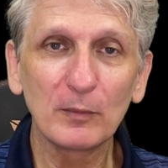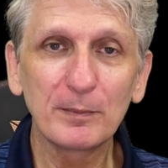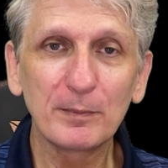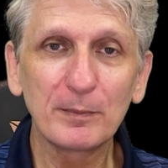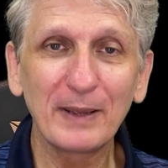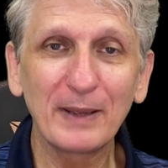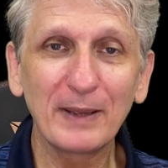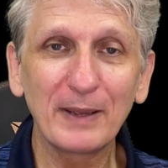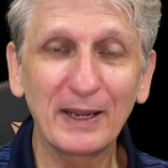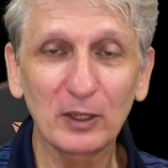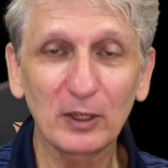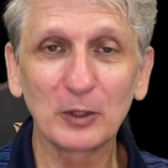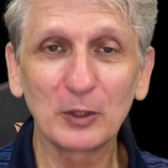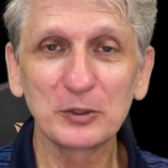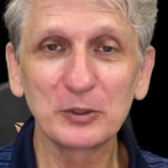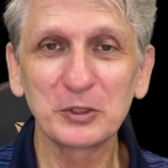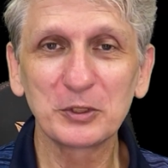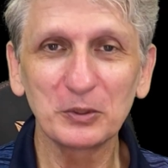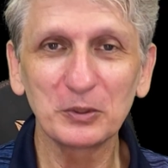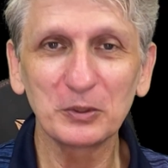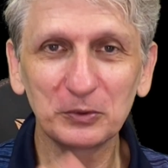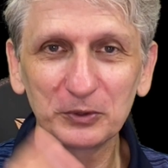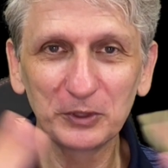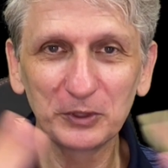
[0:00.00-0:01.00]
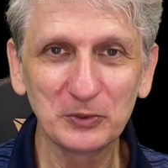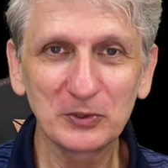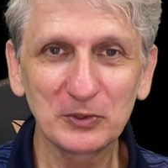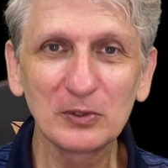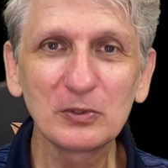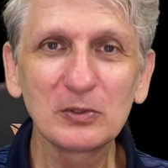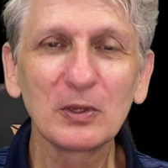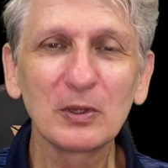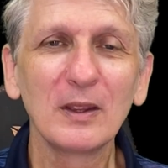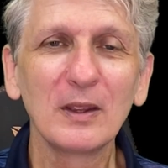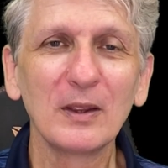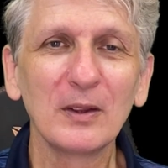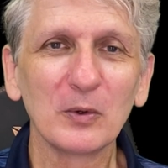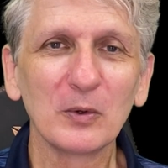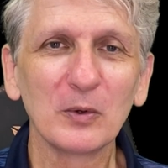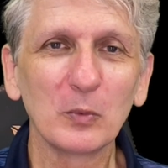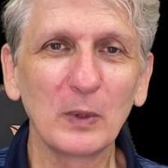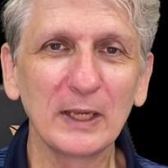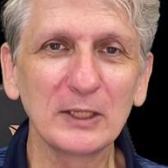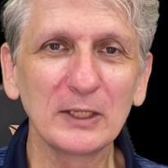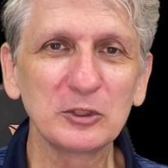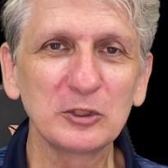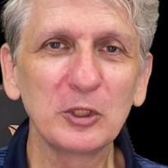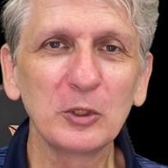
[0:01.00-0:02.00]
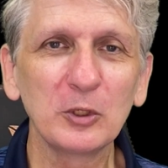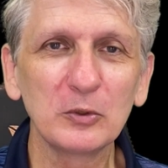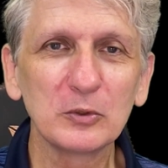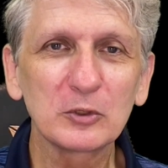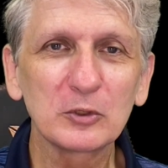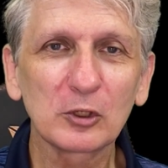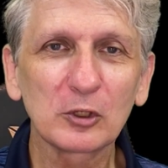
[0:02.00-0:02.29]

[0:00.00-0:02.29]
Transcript: uses where students create